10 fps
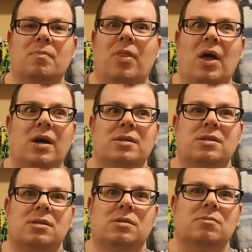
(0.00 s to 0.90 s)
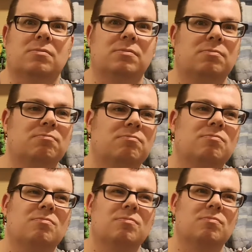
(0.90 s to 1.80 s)
that's
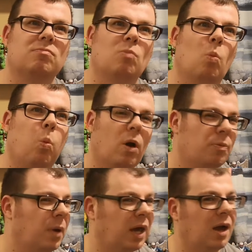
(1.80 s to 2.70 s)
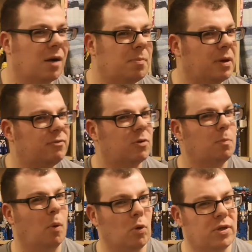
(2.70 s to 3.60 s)
worth picking up. But if you're
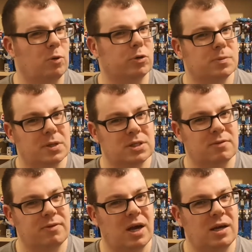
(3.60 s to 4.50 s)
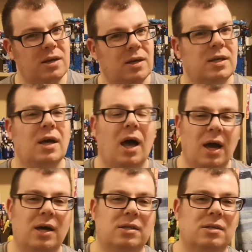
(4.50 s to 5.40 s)
both a Ghostbuster fan
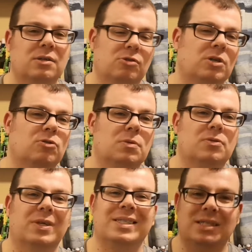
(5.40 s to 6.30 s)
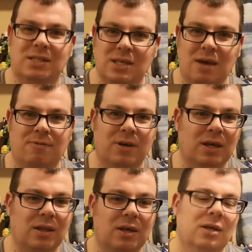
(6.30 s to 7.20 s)
and Transformers fan,
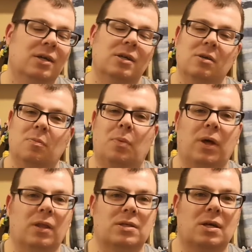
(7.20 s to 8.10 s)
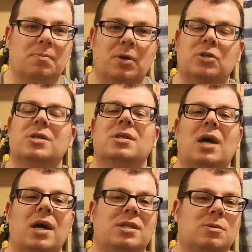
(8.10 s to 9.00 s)
definitely pick this up, because
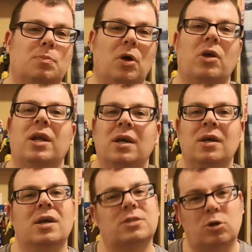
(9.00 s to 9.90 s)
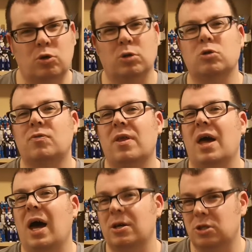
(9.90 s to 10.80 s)
it's brilliant. It's a crossover
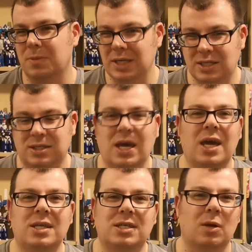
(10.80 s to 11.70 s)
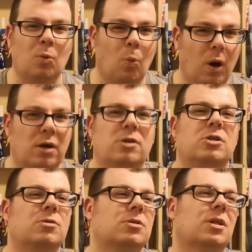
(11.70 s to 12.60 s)
that actually makes sense and works.
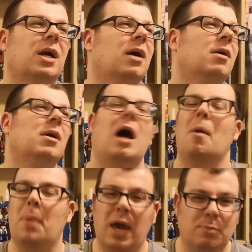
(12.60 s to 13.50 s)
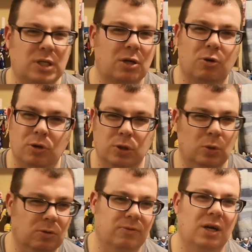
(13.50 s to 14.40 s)
You know, it's not like a Pepsi
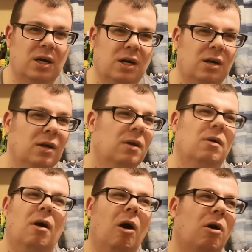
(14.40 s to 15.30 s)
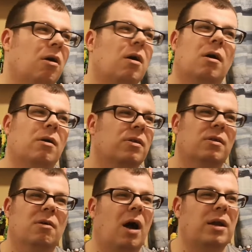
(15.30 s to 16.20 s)
crossover or
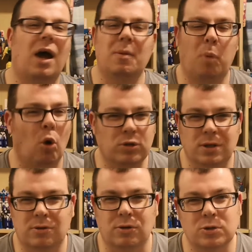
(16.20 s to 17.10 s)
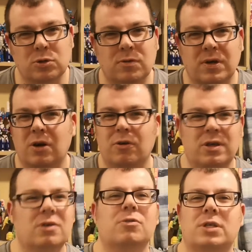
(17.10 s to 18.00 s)
an iPod crossover, or
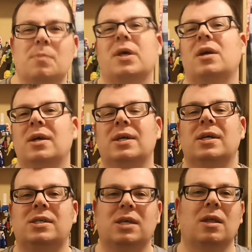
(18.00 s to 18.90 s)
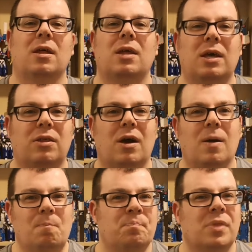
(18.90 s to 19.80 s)
you know, something silly like
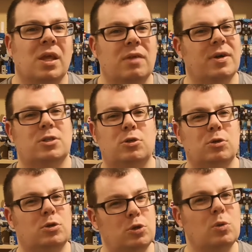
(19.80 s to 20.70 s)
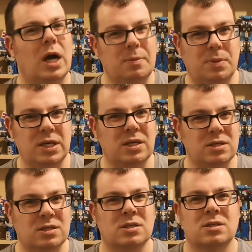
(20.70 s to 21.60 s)
that. They've actually took two
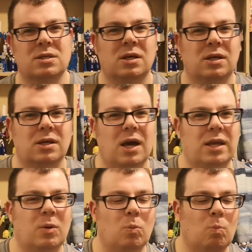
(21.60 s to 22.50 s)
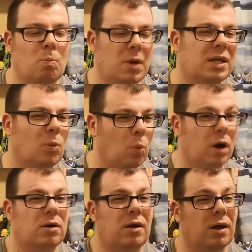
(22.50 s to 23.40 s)
IPs and it made it
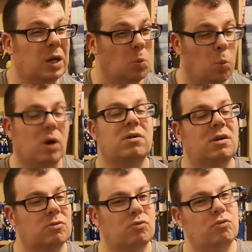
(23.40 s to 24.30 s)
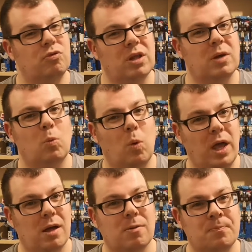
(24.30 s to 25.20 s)
work, and work really
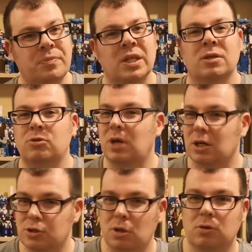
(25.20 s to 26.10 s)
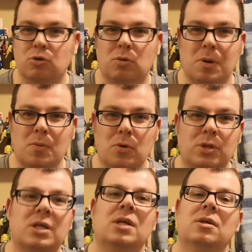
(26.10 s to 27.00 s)
well. You get a solid robot
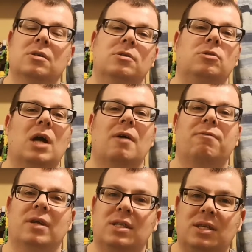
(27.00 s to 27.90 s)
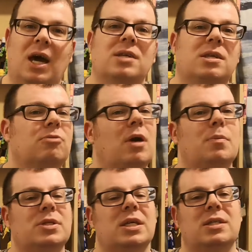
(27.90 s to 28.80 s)
mode, you get a fantastic
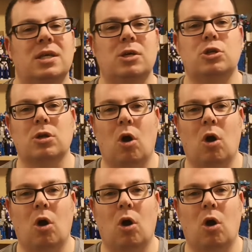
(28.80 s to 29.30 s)
representation